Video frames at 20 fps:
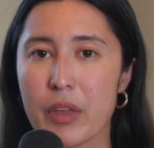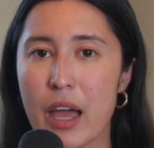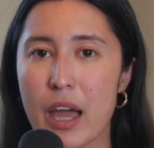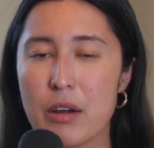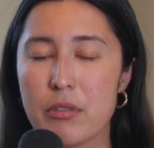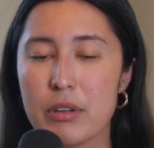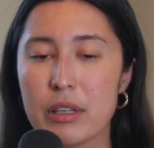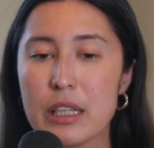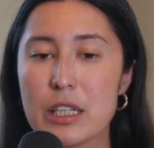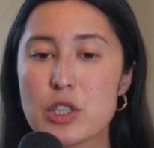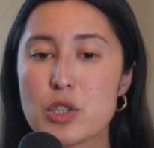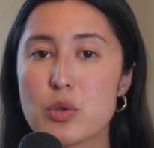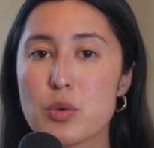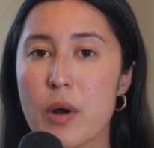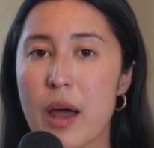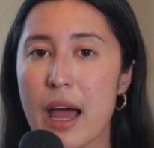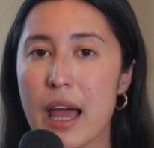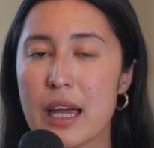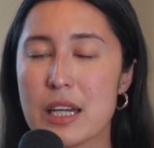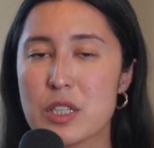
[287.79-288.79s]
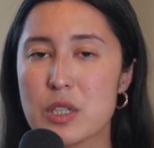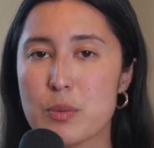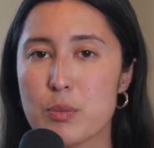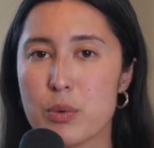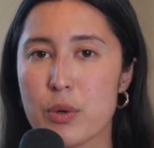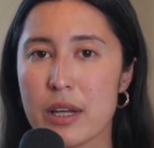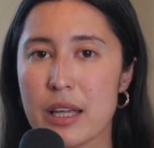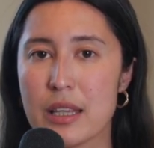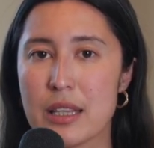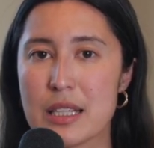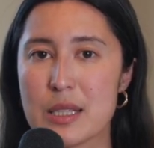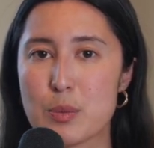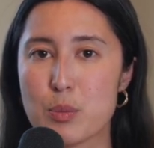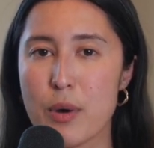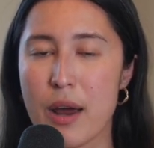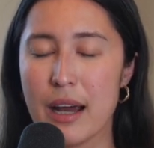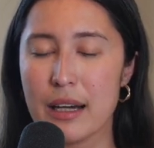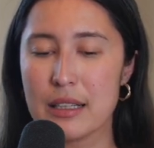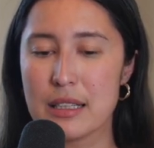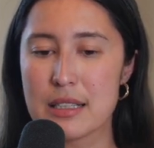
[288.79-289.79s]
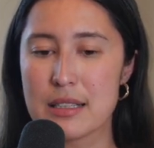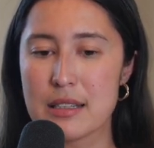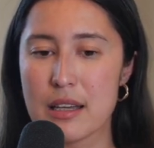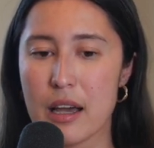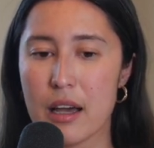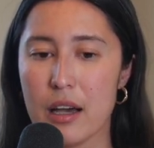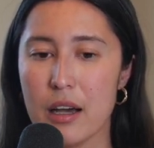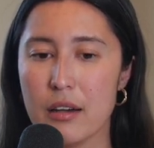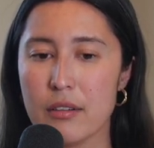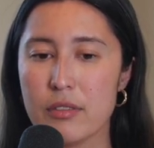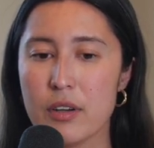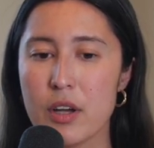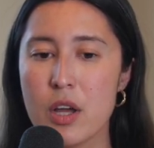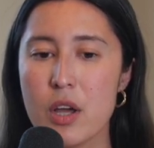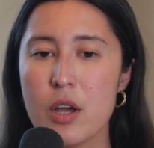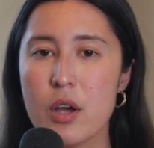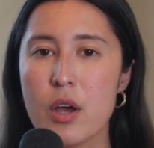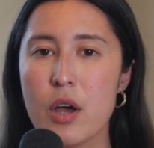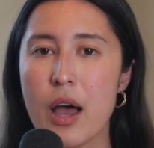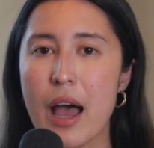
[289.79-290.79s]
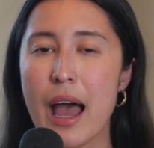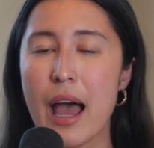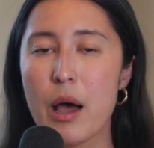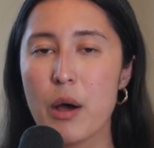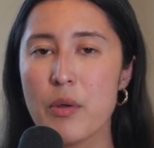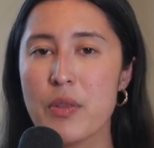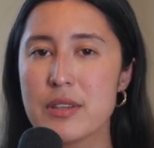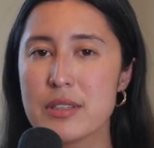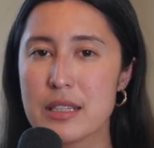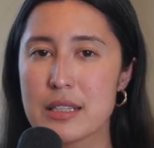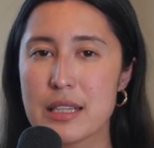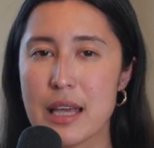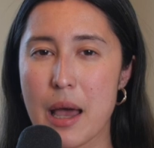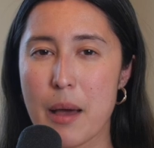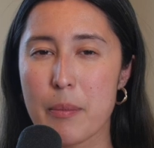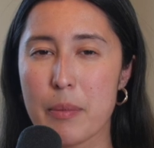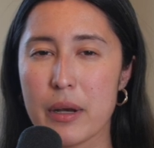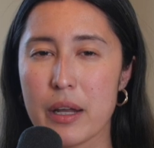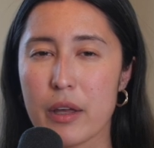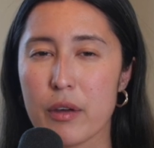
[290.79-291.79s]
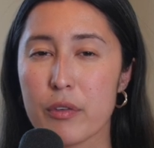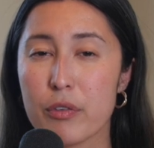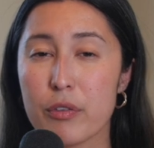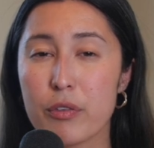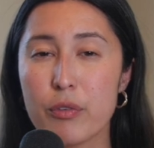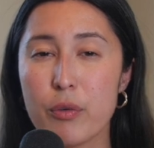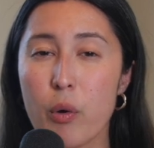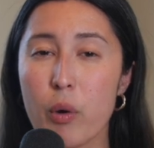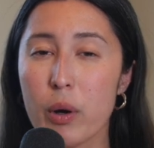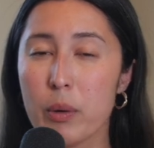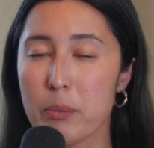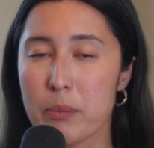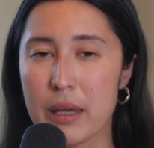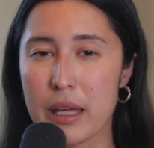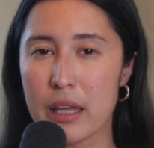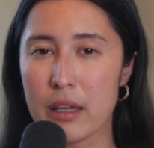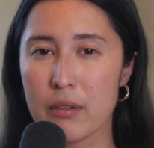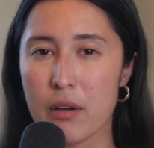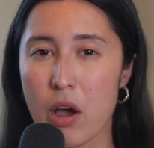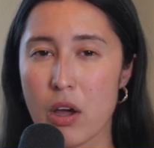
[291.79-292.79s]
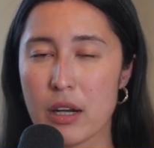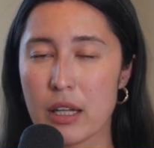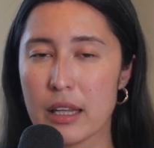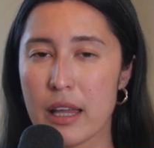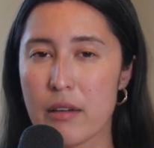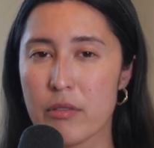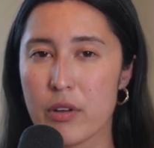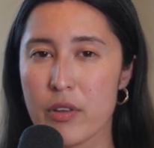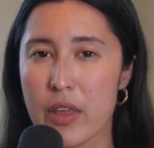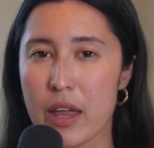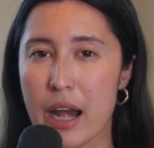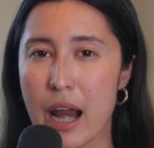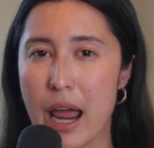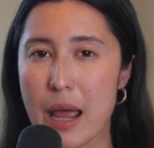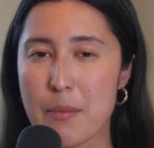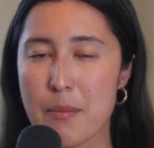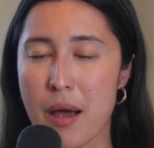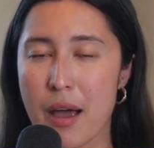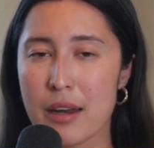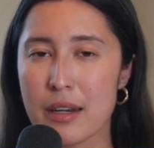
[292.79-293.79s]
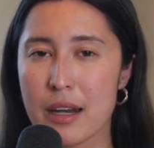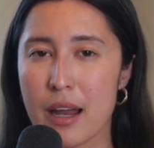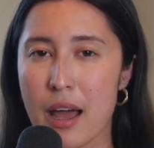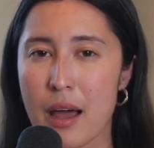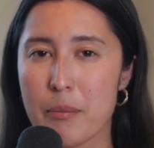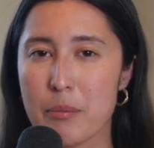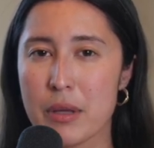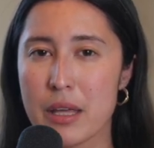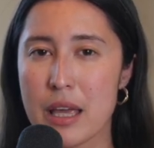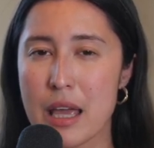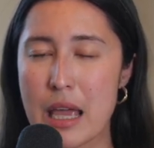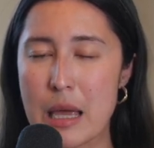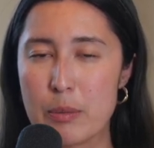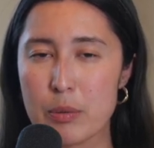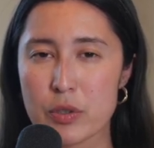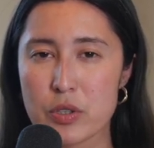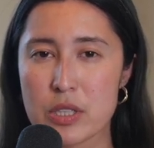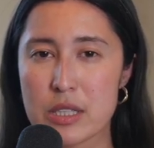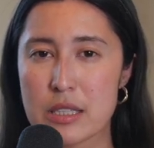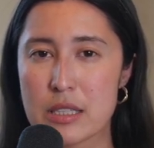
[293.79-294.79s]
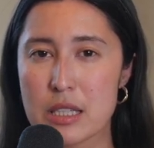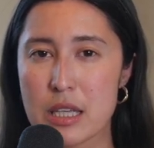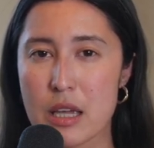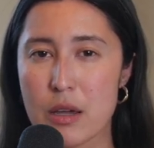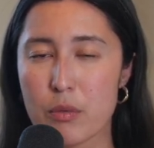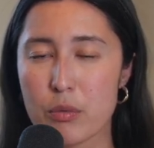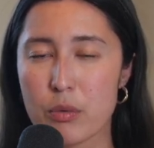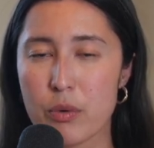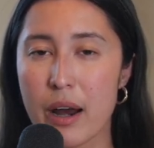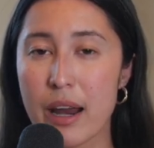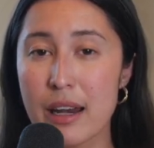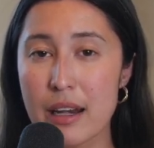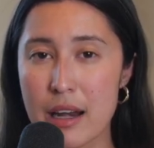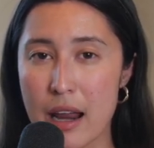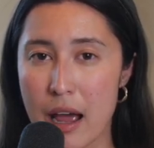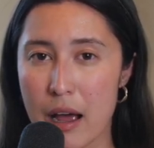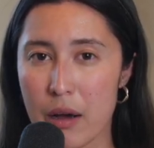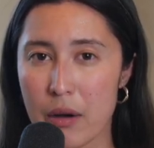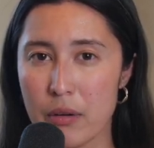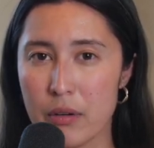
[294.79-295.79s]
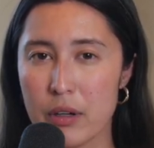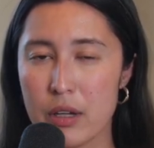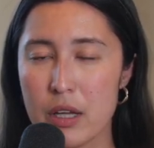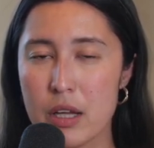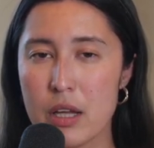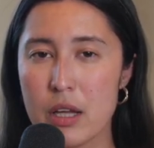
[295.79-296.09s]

I really try to bring in this practice of how this is happening for me on a level that I might not be able to see right now,